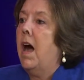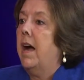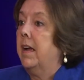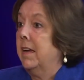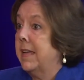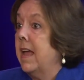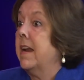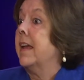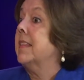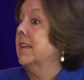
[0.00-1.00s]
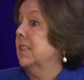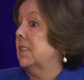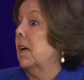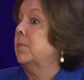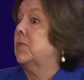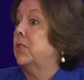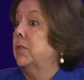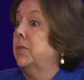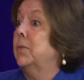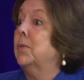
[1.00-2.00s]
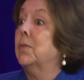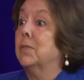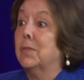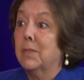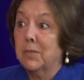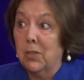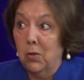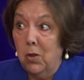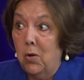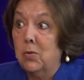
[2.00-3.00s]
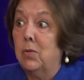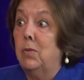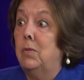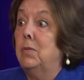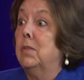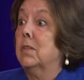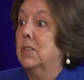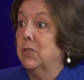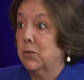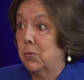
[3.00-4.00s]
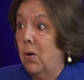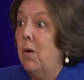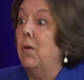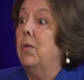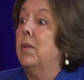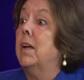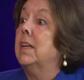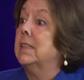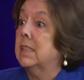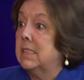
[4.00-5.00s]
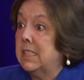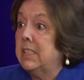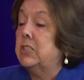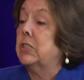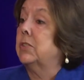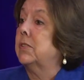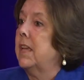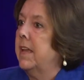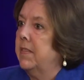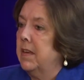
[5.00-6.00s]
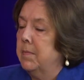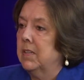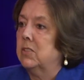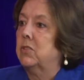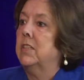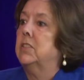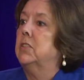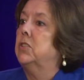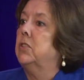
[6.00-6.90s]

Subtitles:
Again, I think it's up to the local control, the teachers and the administration,